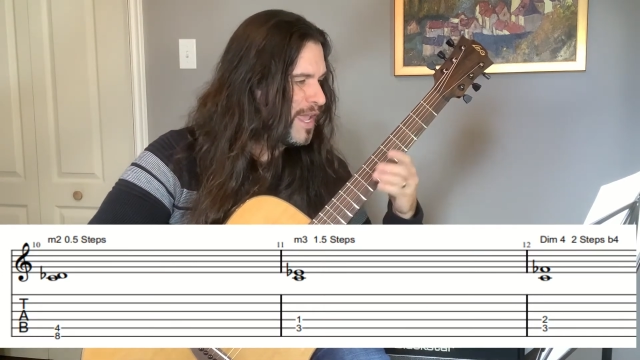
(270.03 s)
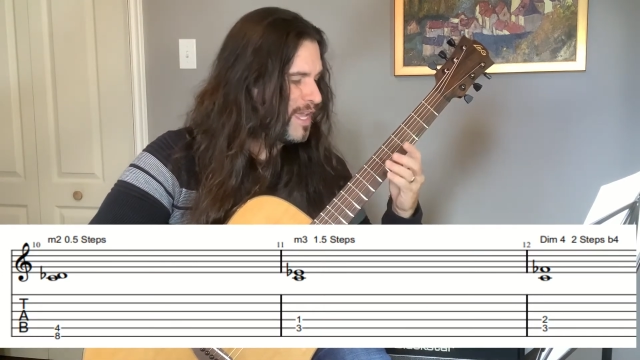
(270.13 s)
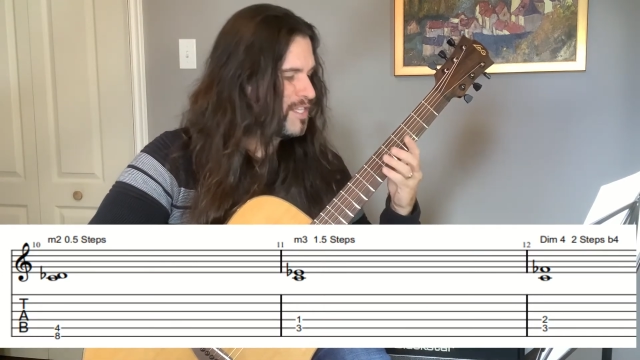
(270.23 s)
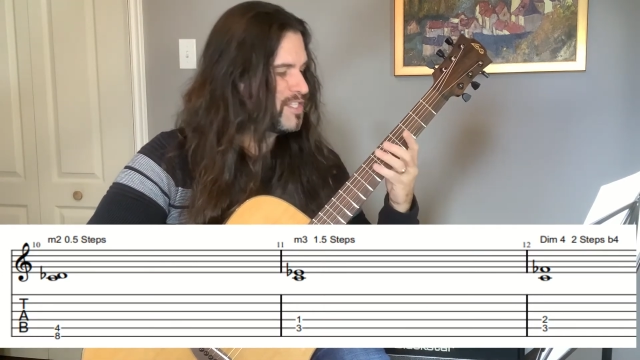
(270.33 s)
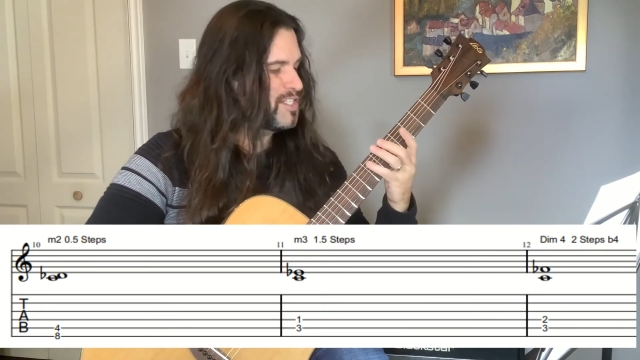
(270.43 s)

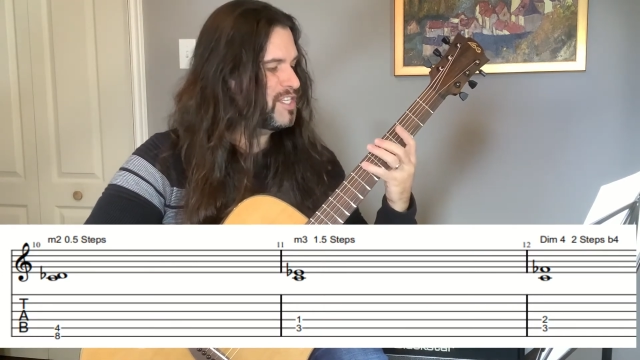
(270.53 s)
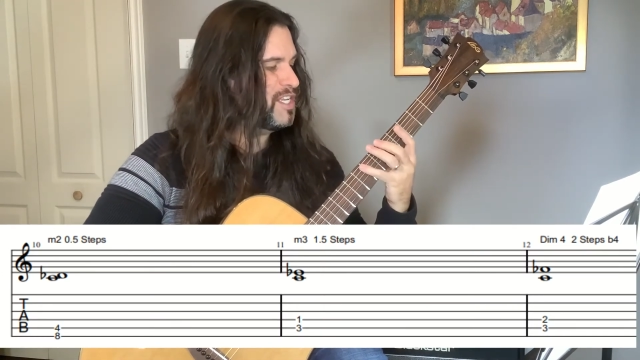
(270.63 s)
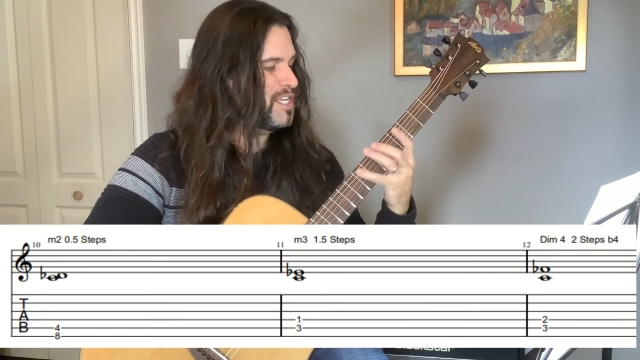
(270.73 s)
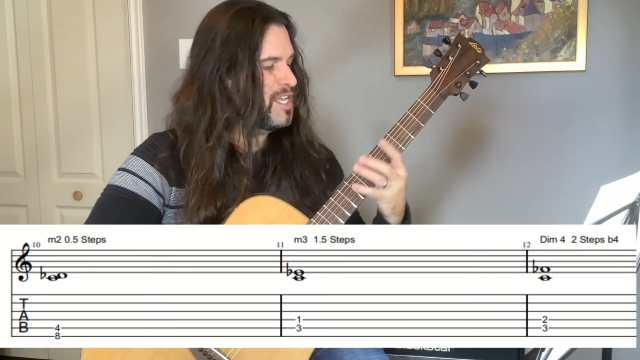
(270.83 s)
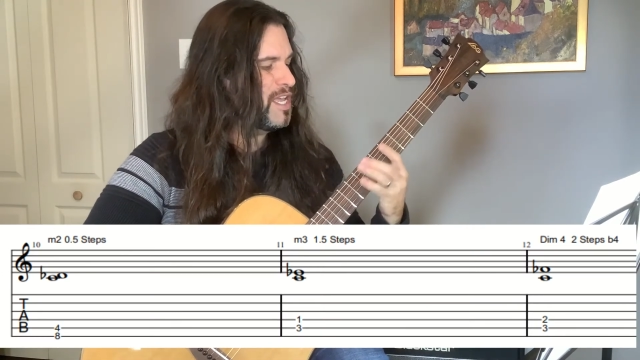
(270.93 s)
a
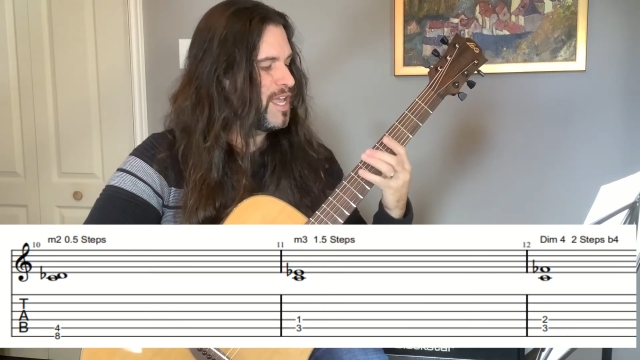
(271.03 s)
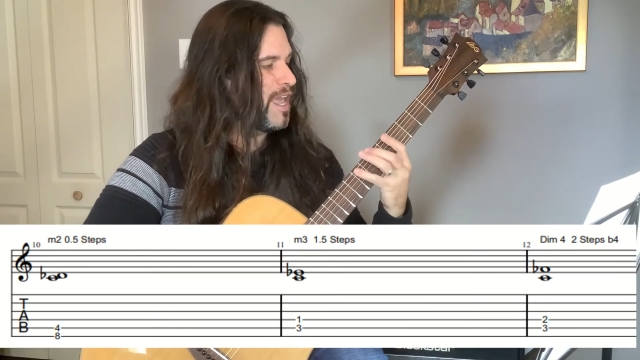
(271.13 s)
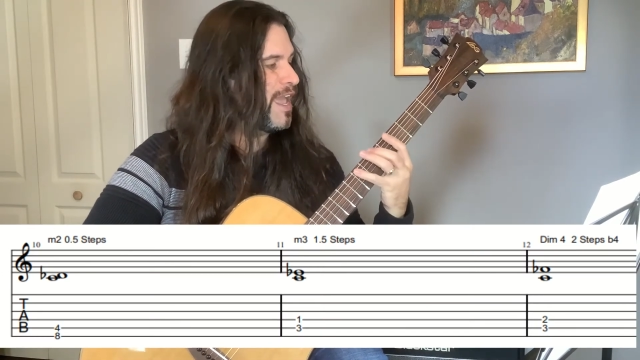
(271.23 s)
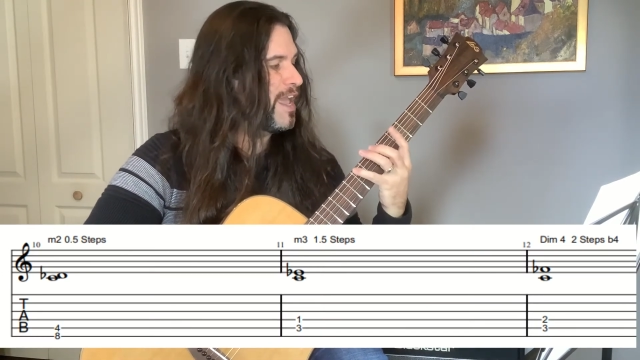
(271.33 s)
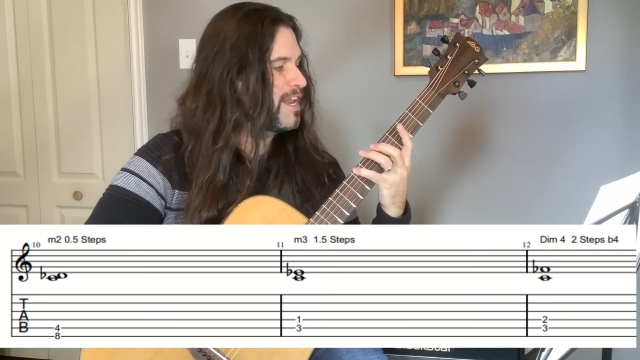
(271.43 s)
C
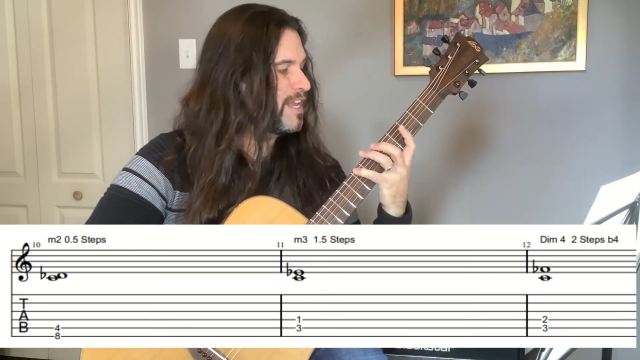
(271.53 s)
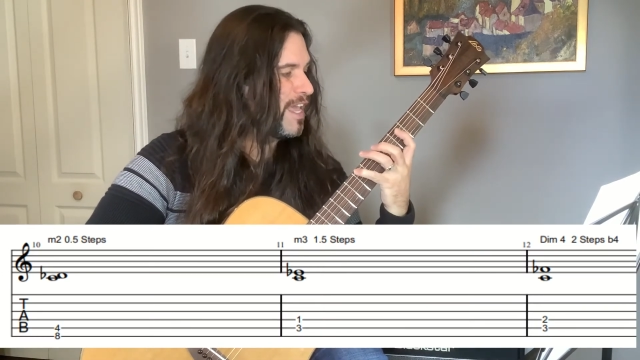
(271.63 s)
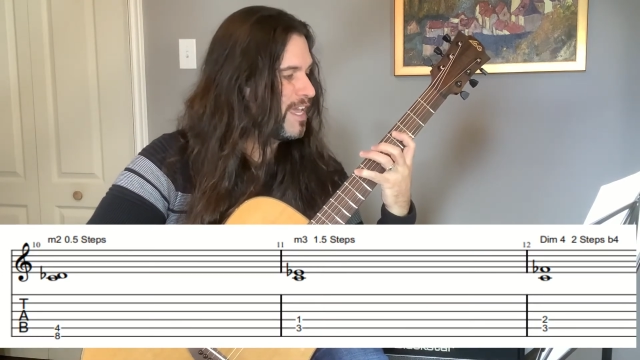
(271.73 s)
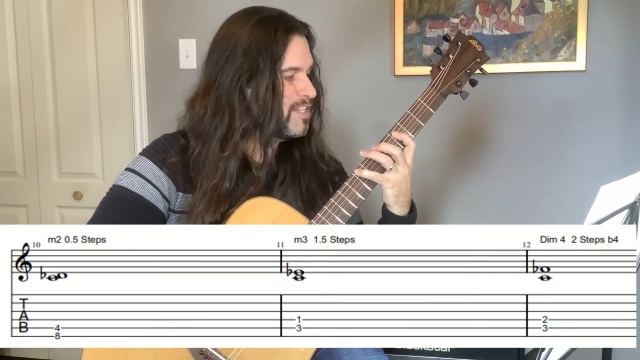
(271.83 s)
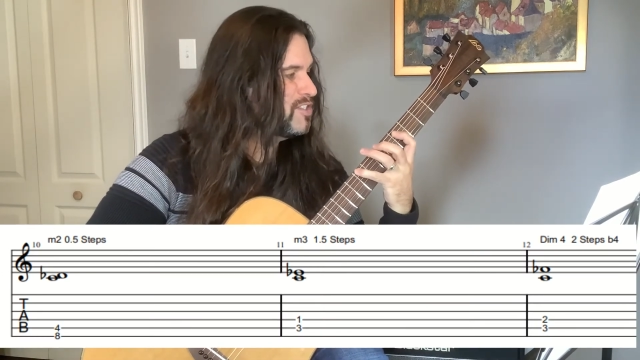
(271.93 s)
and
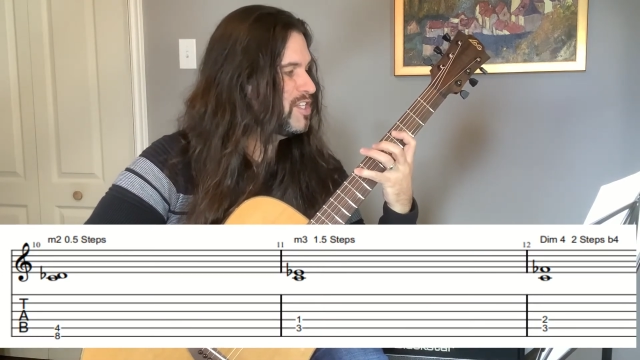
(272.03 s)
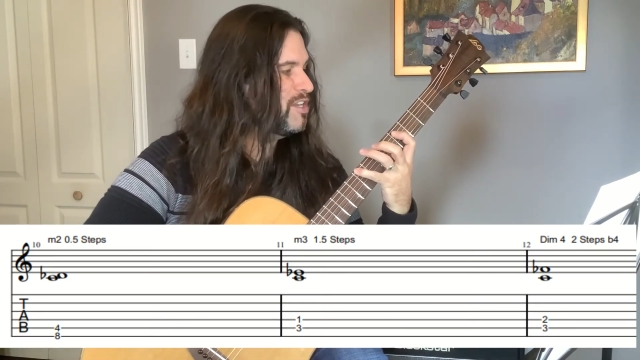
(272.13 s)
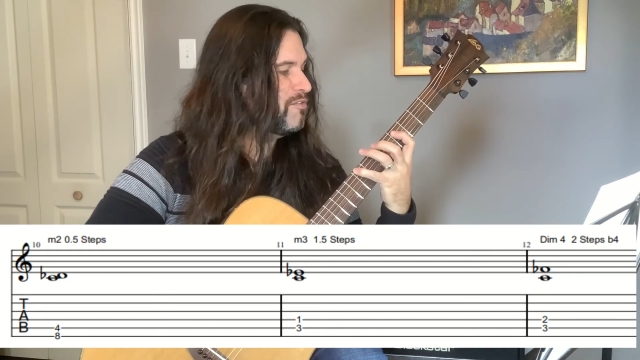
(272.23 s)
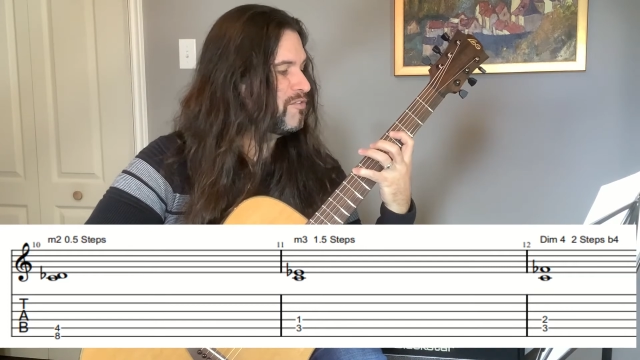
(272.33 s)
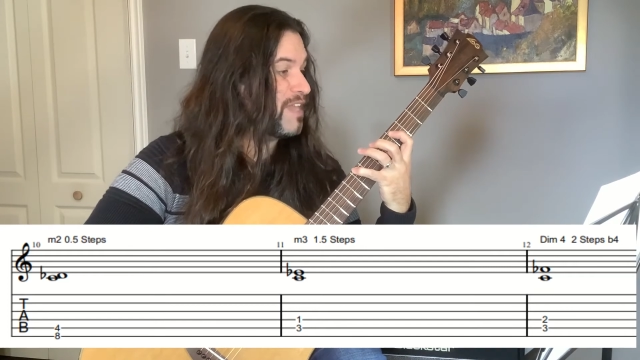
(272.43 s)
a
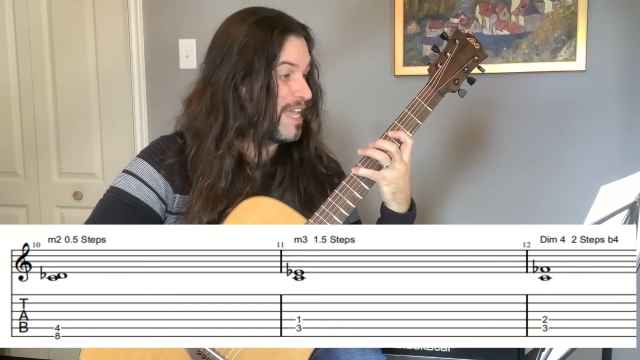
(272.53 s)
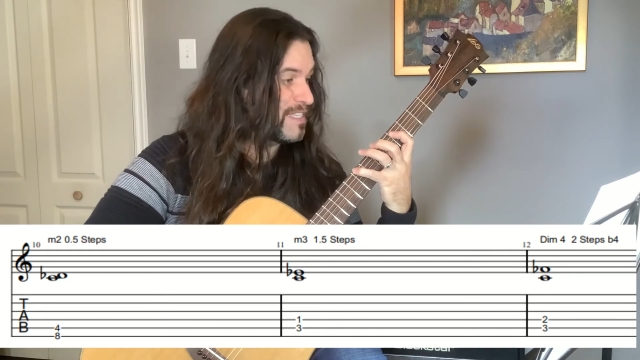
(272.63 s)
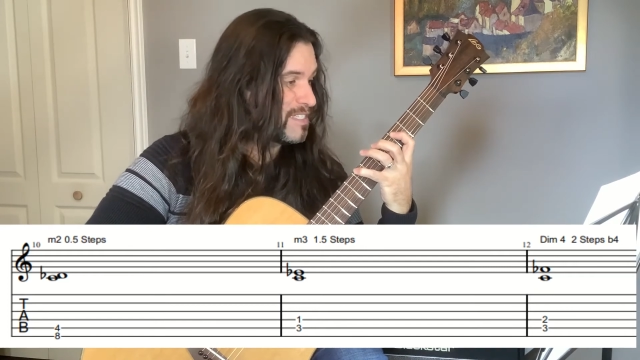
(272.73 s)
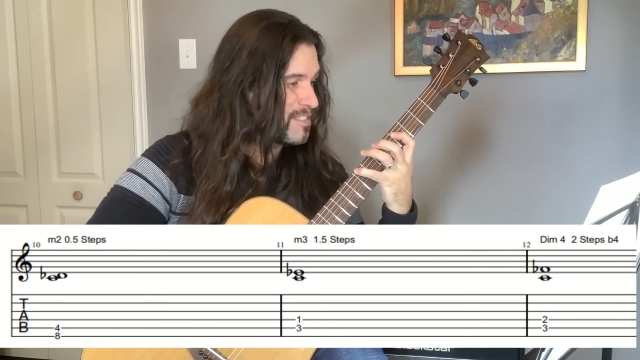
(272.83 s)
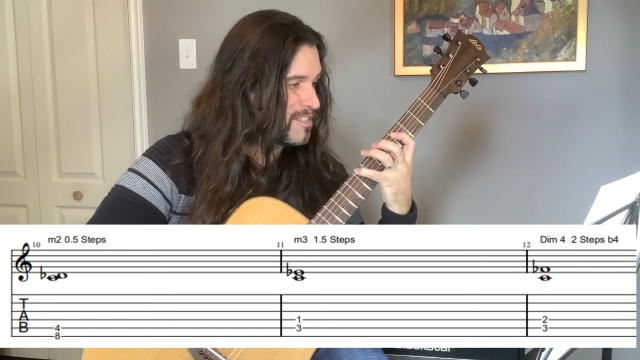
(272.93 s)
D flat.